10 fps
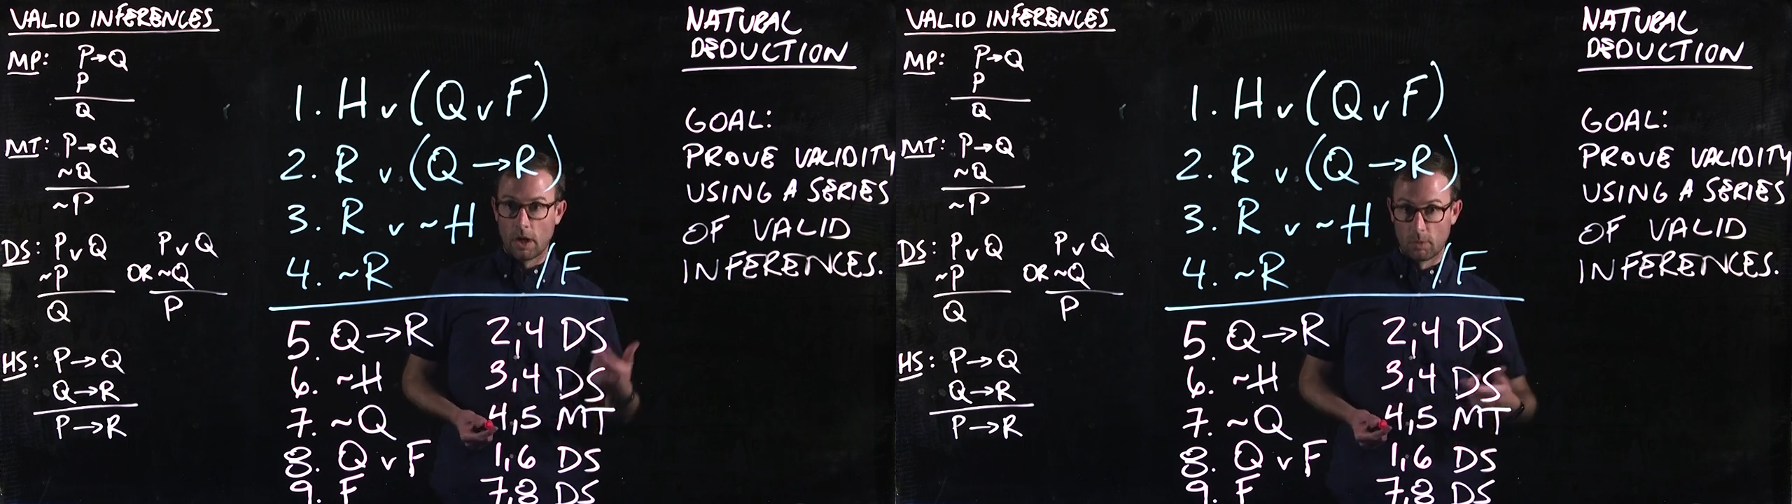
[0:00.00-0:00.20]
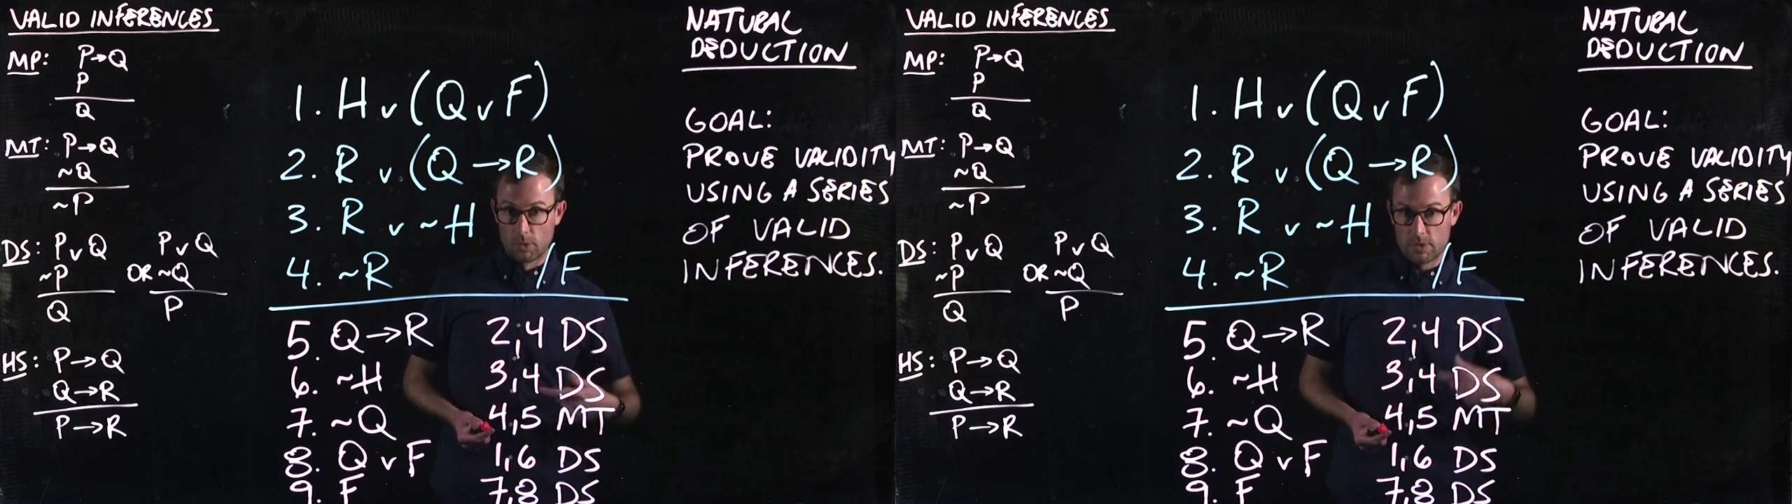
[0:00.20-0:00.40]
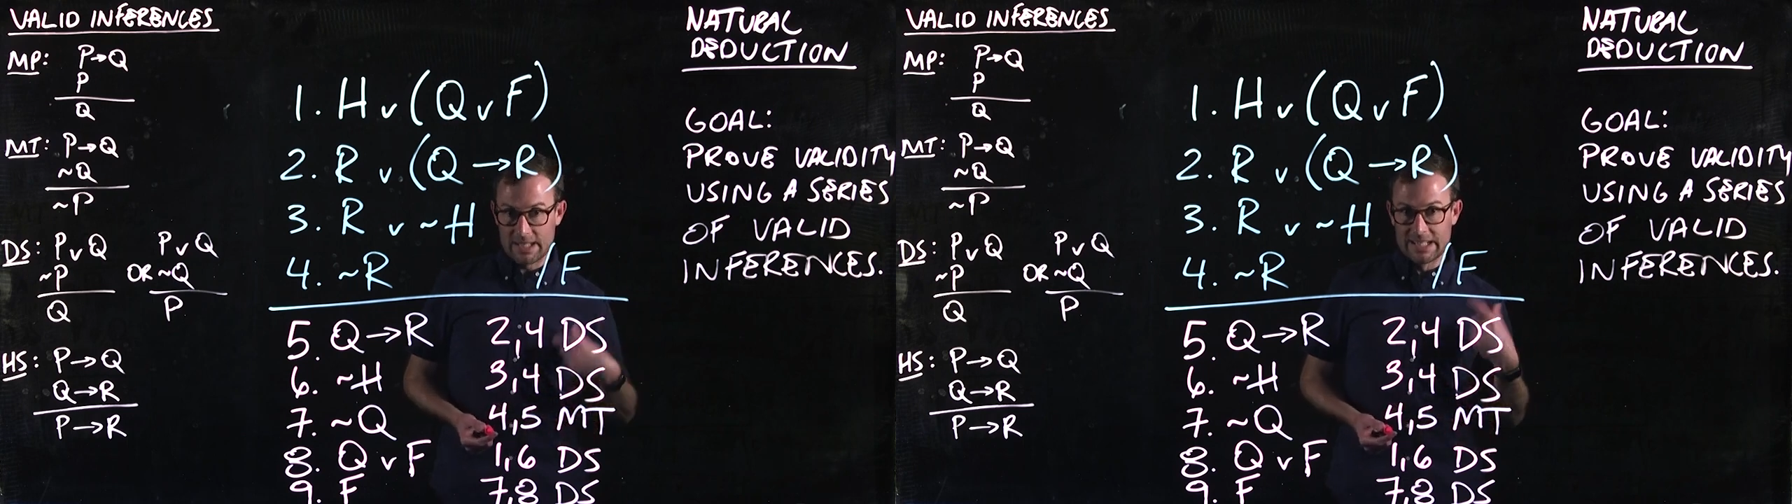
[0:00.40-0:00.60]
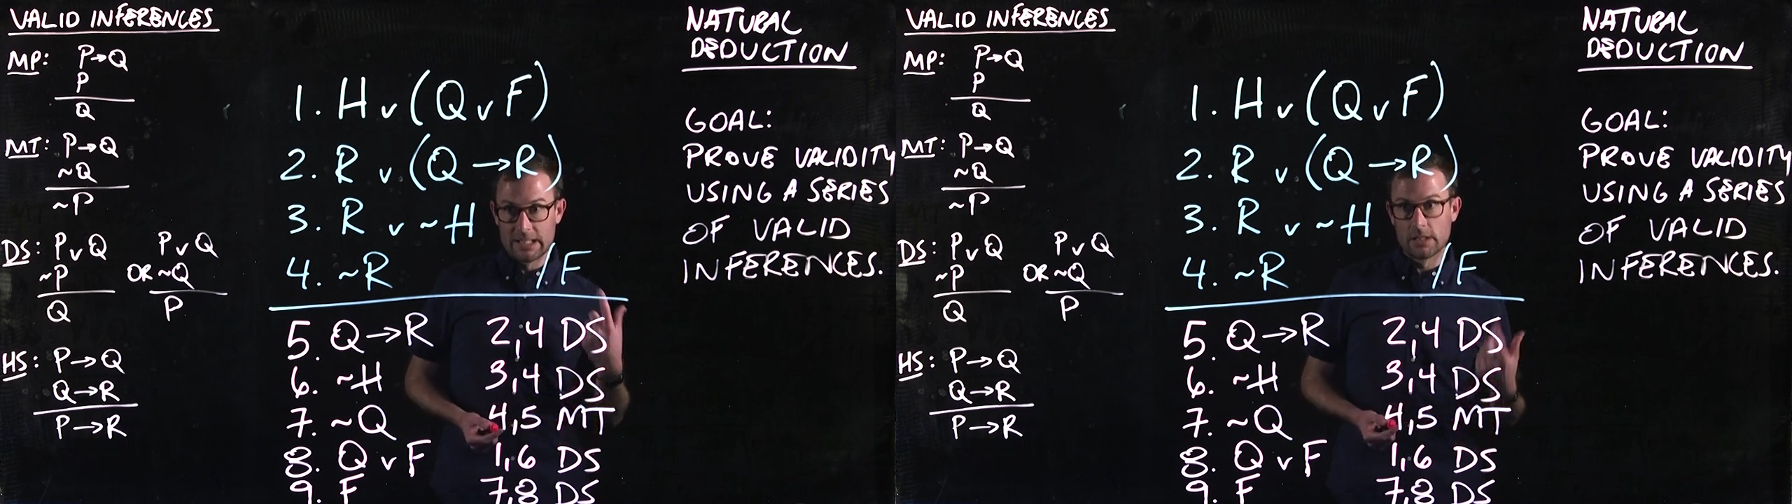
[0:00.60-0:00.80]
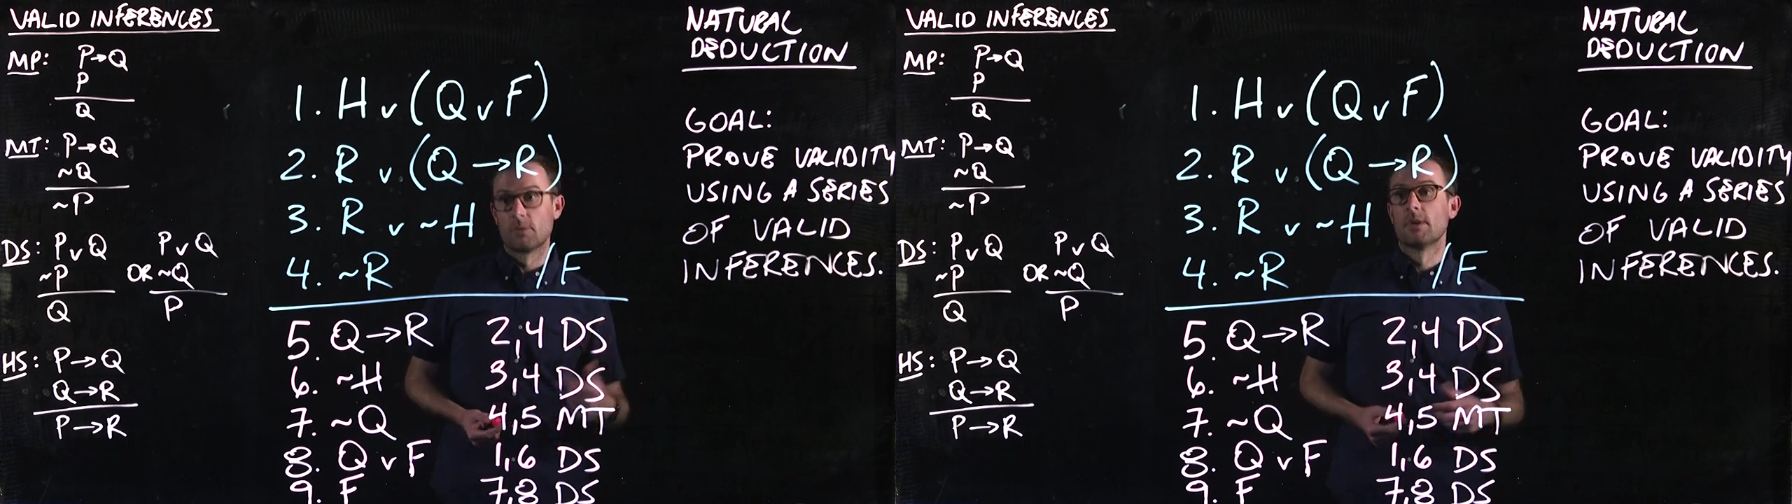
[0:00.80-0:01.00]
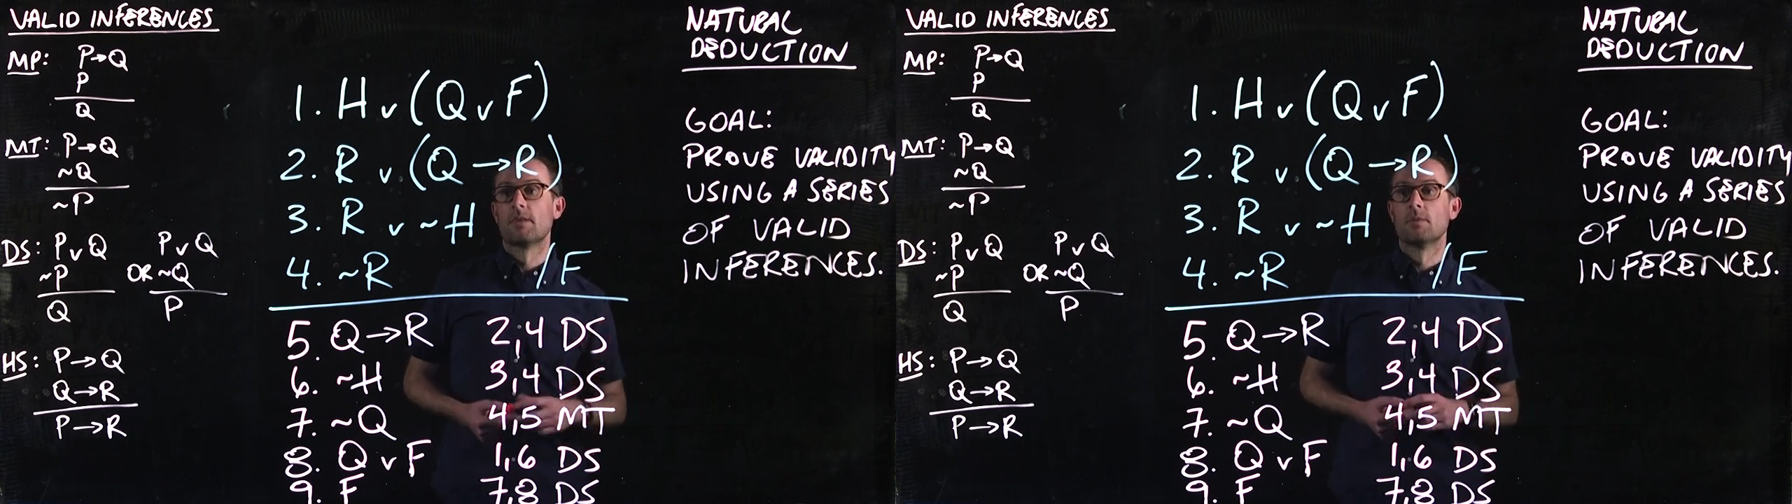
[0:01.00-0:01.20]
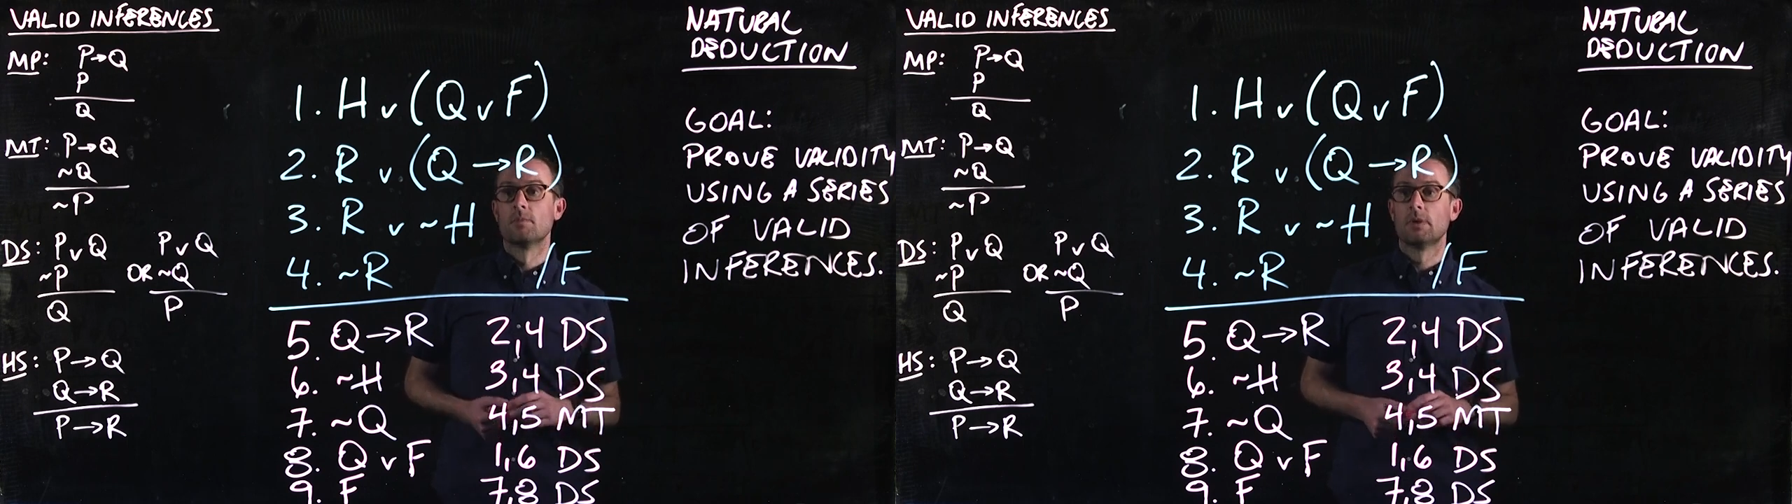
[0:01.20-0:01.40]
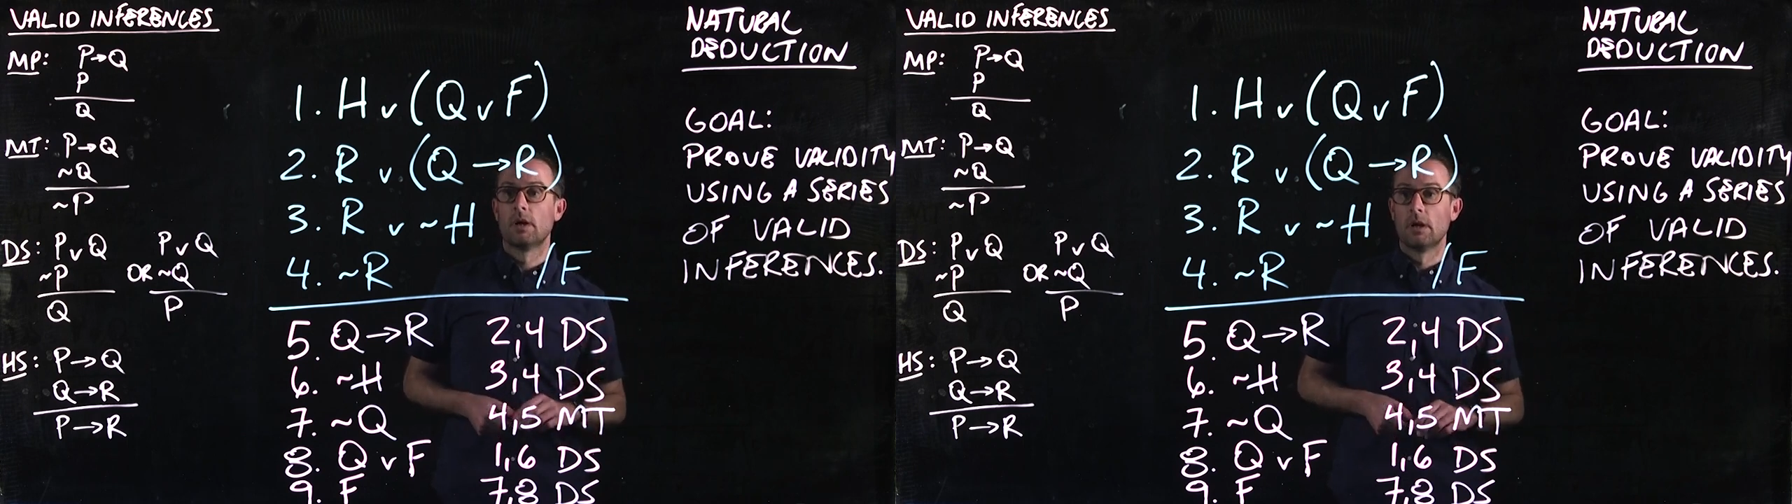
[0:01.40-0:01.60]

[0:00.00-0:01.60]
routine and the rhythm